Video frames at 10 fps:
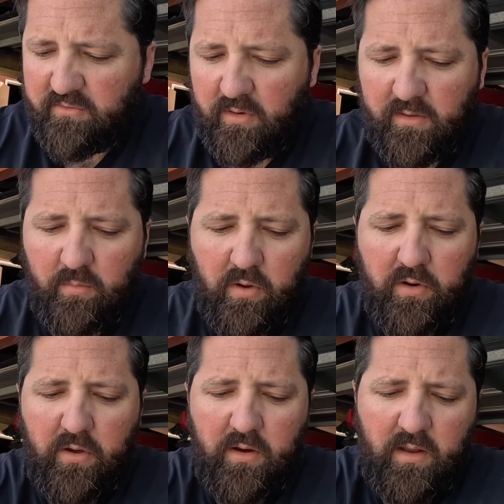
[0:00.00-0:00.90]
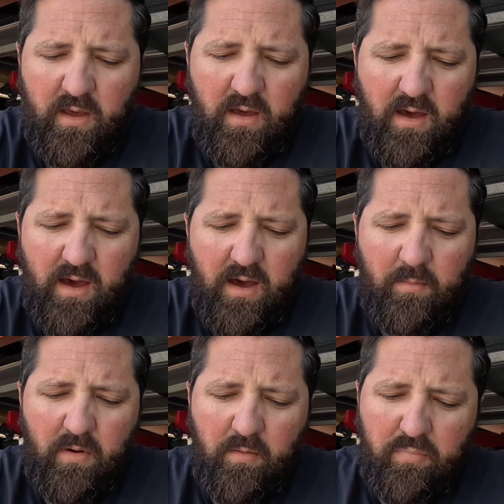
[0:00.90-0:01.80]
strength won't hurt.
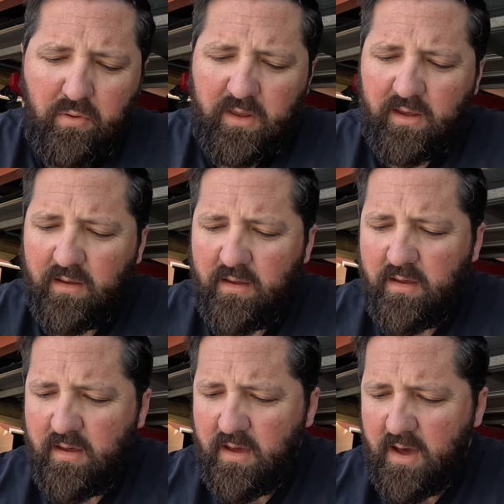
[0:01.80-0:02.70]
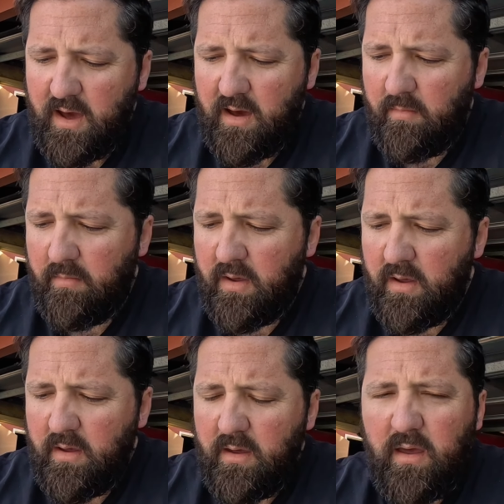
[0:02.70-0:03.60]
I'm putting
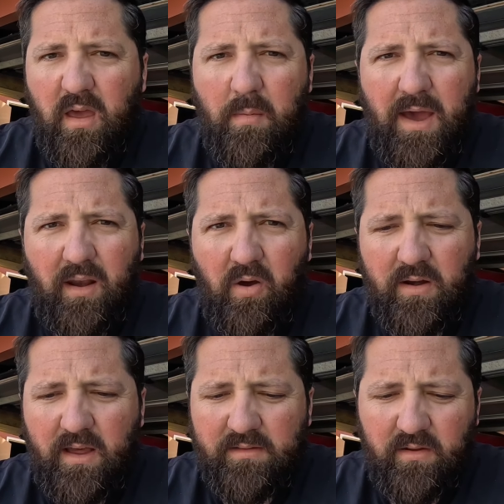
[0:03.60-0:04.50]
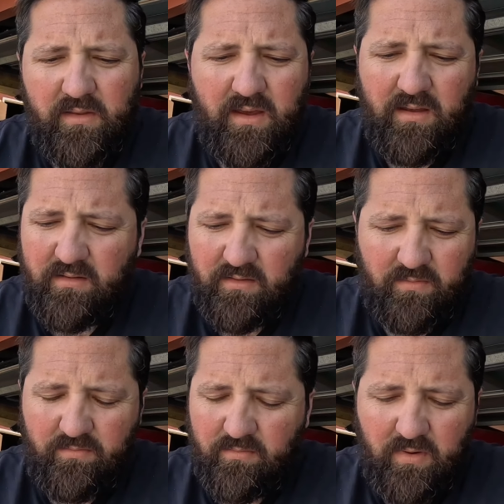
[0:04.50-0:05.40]
M8 lock nuts on there, just
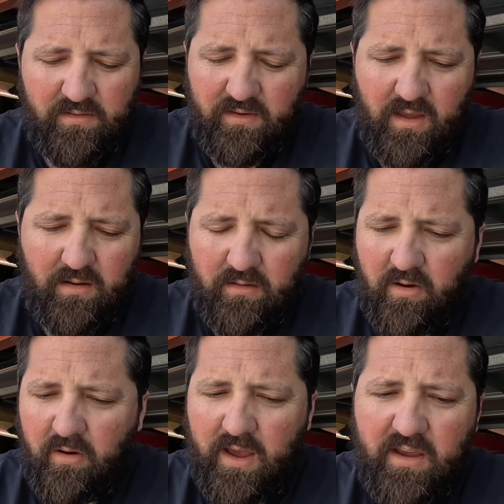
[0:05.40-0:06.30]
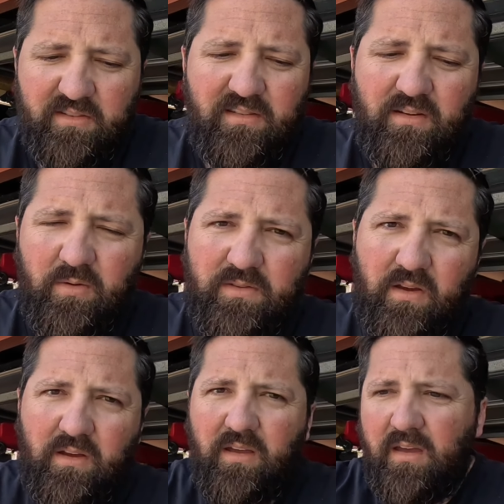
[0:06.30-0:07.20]
once again corrugations, and
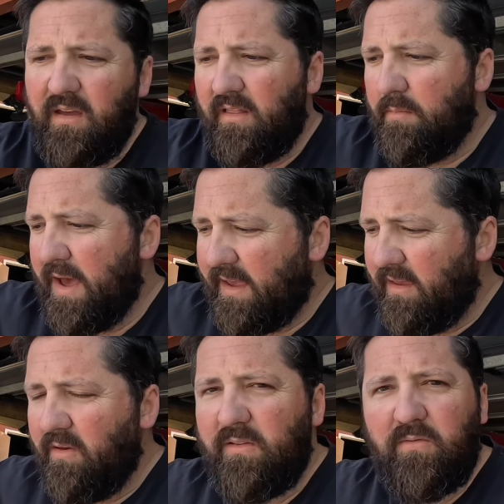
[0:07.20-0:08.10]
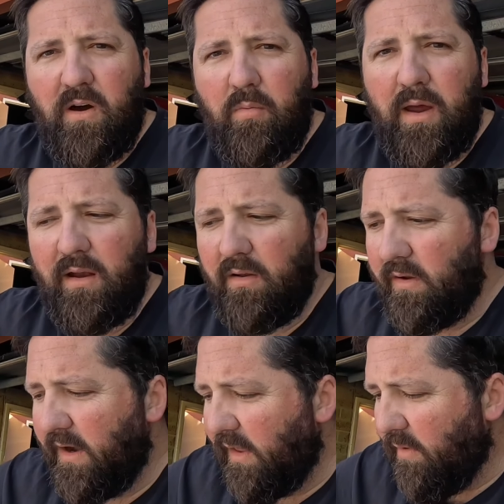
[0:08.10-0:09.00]
also the back of utes vibrate a
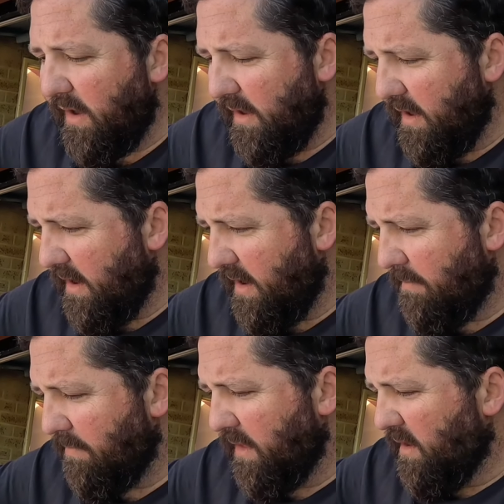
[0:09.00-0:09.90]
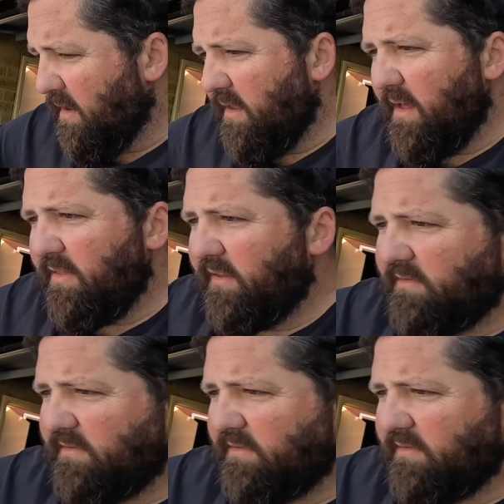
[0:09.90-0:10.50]
lot anyway. The other